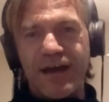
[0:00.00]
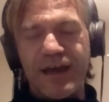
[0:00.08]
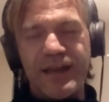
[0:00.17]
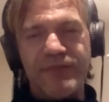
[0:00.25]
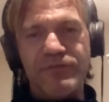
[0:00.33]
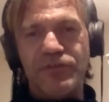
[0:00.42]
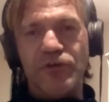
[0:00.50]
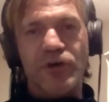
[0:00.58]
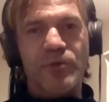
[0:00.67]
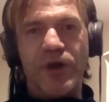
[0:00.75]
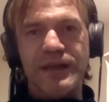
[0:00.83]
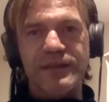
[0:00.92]
I never thought
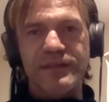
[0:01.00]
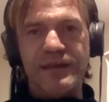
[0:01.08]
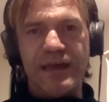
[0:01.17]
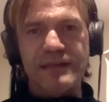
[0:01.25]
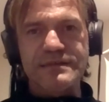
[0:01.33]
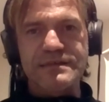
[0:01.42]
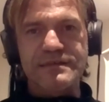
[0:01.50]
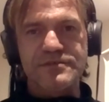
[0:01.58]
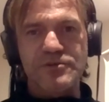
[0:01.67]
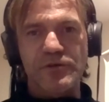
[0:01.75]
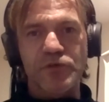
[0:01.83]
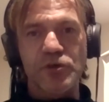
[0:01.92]
about anything else.
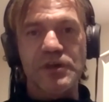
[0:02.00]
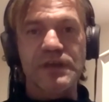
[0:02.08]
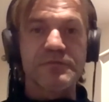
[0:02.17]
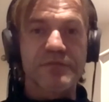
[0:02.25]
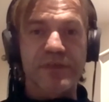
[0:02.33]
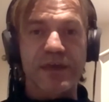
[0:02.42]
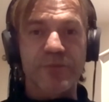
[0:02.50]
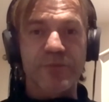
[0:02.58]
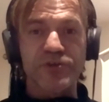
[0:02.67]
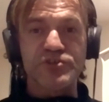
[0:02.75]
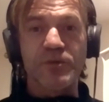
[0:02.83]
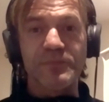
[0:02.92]
So if you can think
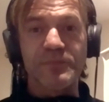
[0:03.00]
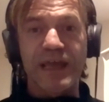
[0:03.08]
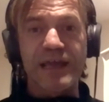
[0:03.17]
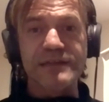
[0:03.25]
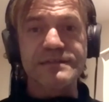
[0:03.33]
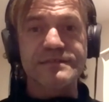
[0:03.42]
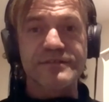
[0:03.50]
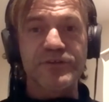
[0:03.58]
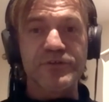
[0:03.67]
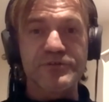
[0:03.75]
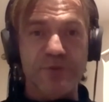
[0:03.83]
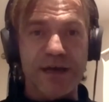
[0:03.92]
about something else to
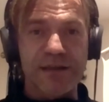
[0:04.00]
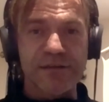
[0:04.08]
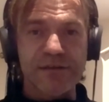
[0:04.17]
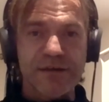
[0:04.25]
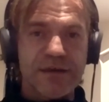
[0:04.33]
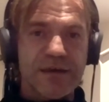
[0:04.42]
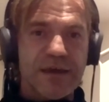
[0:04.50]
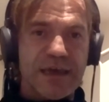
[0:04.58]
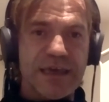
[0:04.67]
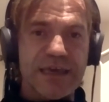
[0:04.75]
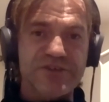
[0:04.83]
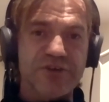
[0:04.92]
do as well,
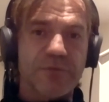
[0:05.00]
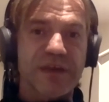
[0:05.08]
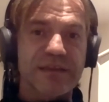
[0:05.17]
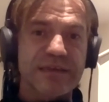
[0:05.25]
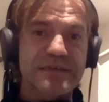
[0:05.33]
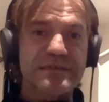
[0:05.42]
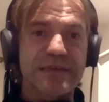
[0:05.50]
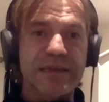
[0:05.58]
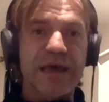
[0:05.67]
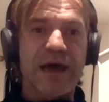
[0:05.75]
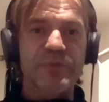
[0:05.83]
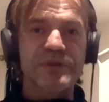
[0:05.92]
in case something like this did
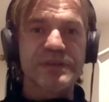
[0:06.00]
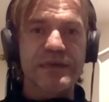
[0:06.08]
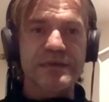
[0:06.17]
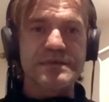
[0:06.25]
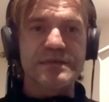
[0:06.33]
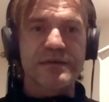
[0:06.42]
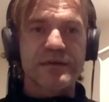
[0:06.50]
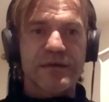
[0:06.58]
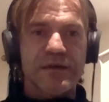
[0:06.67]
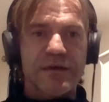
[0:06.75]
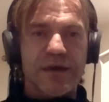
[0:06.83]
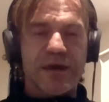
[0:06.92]
happen to you
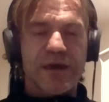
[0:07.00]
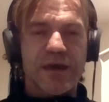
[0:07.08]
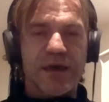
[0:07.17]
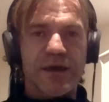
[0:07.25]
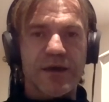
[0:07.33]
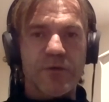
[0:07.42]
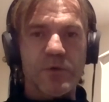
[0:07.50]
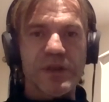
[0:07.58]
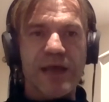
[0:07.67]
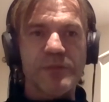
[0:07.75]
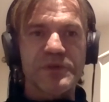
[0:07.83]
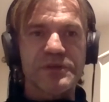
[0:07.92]
uh, it will
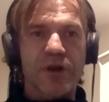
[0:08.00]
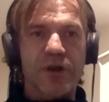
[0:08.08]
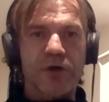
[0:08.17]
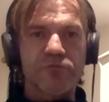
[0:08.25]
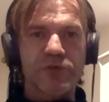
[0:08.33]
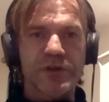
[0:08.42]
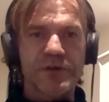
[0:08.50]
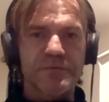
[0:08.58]
help in the long run.